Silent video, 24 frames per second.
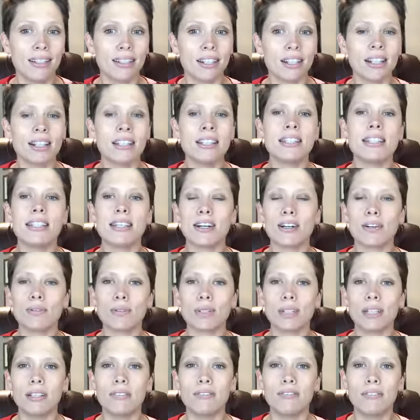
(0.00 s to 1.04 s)
Consider
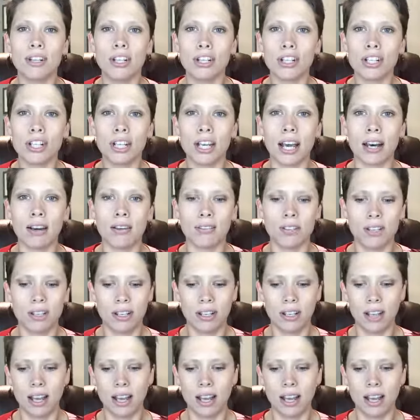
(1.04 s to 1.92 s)
really finishing out